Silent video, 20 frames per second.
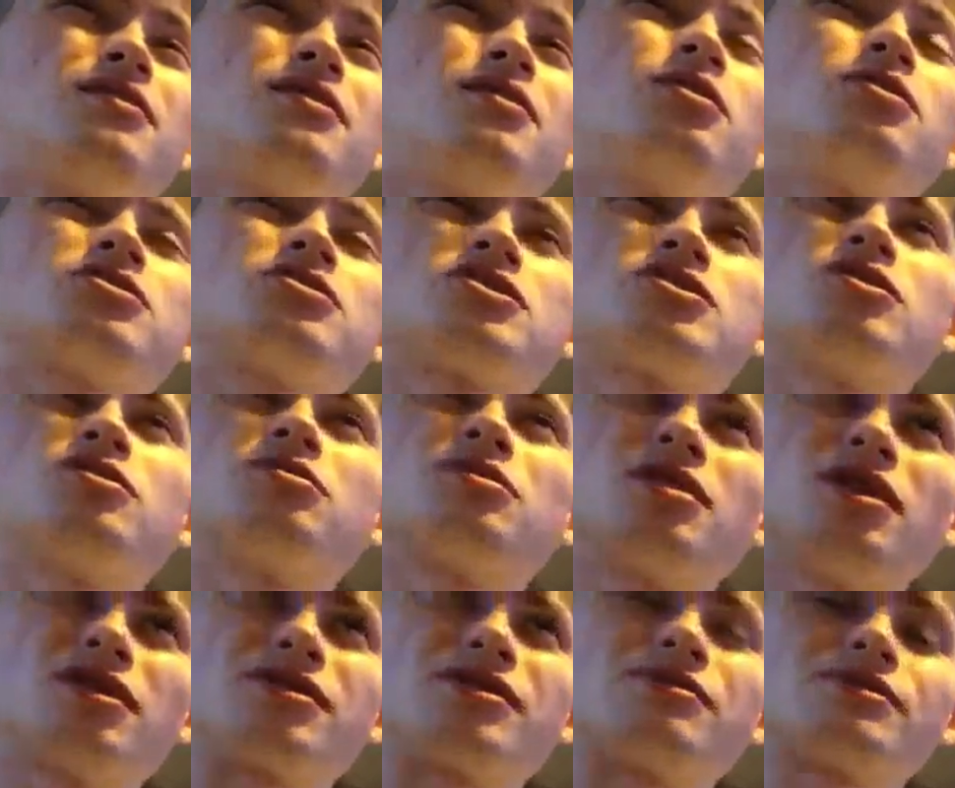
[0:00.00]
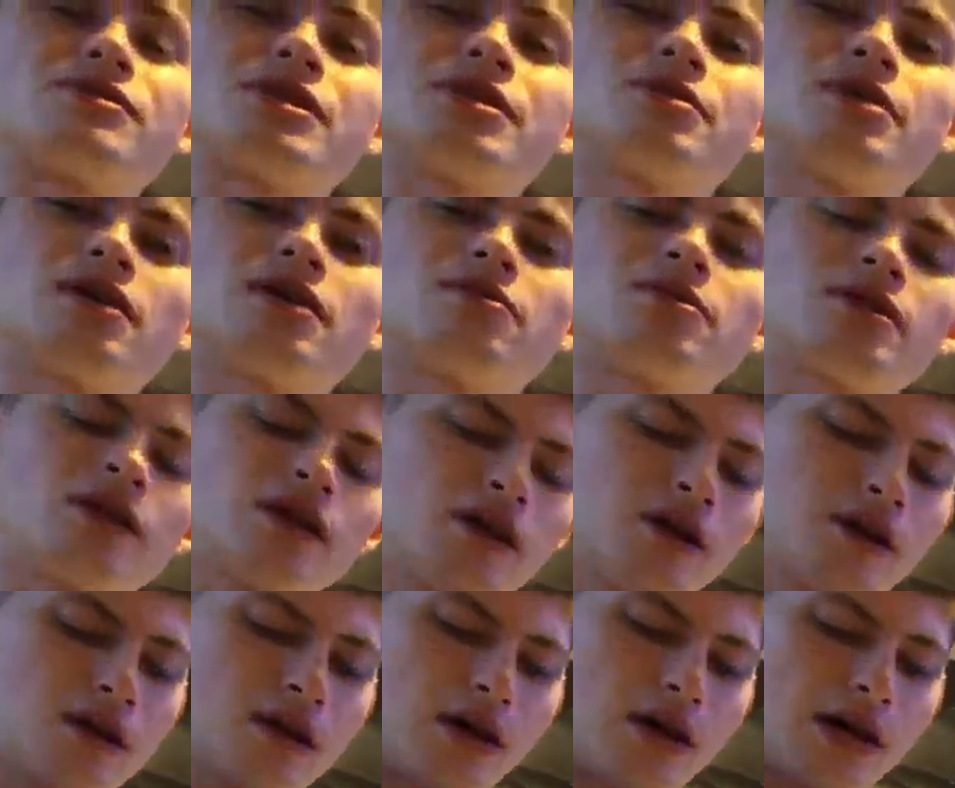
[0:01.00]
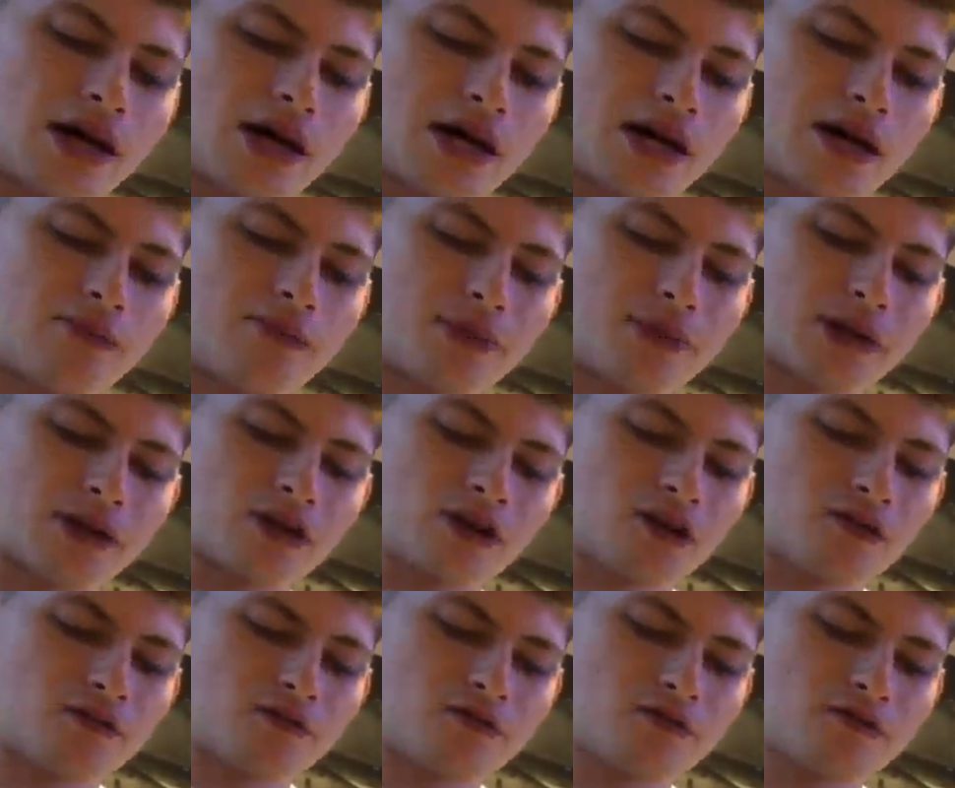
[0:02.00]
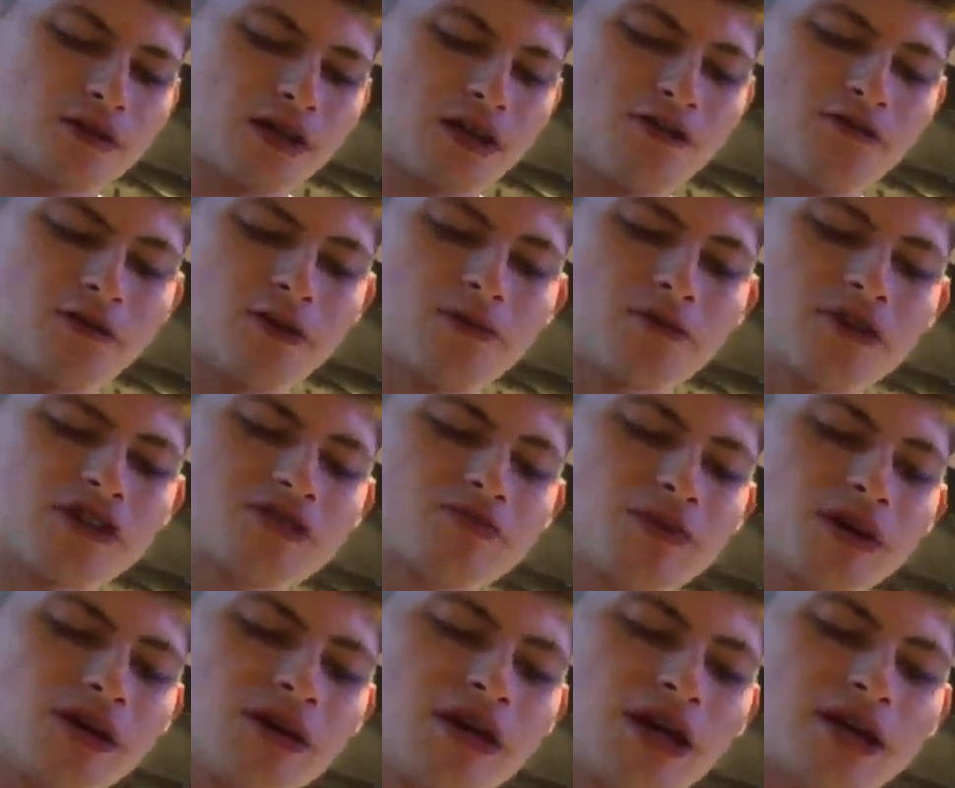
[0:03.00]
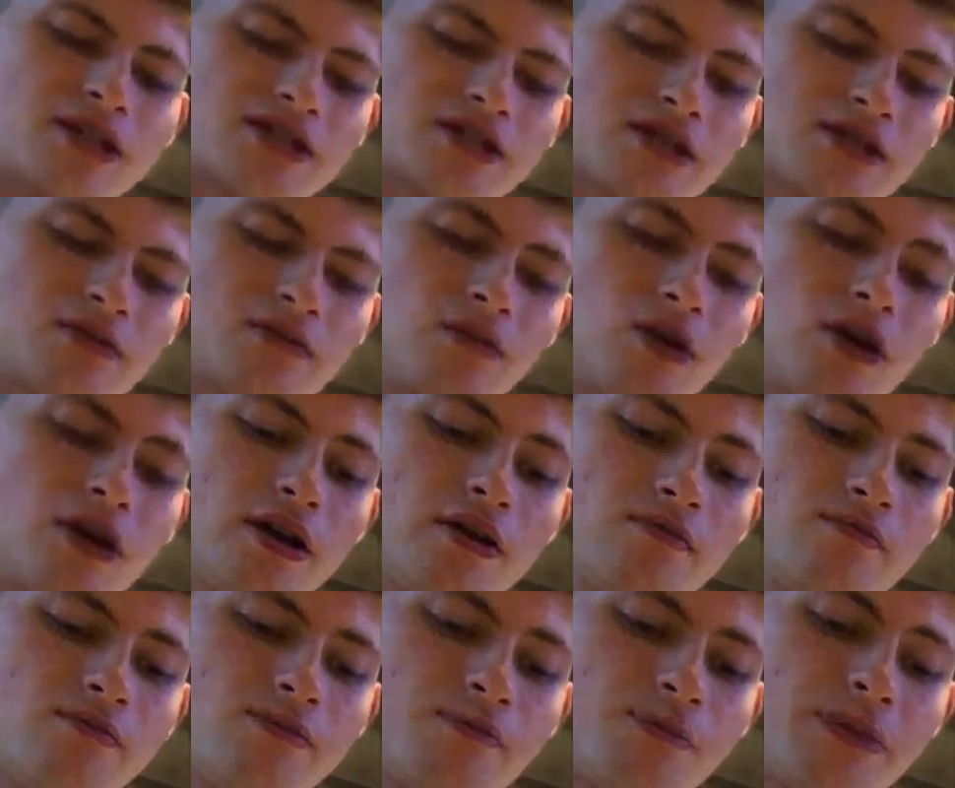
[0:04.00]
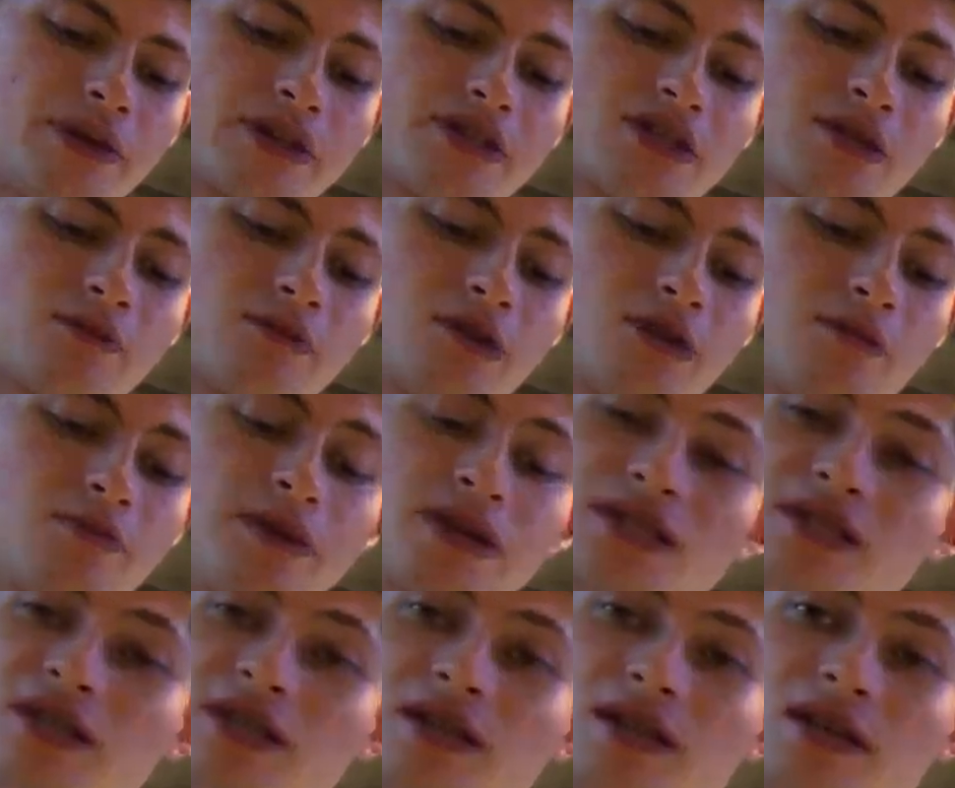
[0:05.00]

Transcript: remember, or Stormcast obviously will have one. But I can't really remember this. But yes, my best